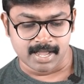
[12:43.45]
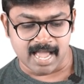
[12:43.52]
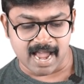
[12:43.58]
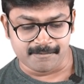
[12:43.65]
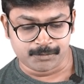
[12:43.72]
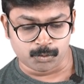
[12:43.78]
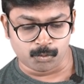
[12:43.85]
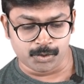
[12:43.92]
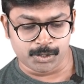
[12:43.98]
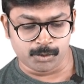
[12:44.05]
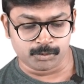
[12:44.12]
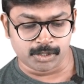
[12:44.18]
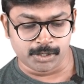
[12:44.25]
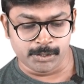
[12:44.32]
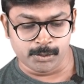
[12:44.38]
I've told
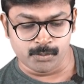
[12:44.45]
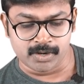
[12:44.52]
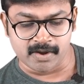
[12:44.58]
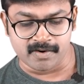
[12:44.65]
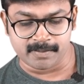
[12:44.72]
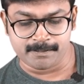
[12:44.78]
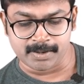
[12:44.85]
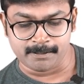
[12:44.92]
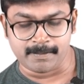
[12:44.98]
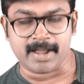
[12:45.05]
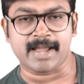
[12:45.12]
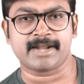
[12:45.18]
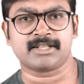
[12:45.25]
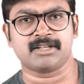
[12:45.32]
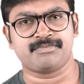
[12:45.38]
you the new development
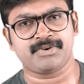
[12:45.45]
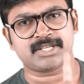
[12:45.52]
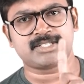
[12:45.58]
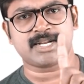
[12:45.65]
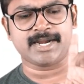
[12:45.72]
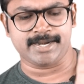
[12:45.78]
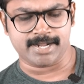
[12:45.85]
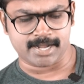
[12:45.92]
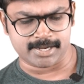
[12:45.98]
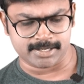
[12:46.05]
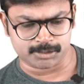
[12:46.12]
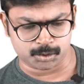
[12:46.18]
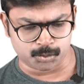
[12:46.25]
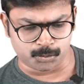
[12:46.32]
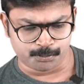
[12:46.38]
bank. The first idea
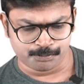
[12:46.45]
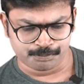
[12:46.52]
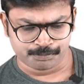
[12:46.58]
is to,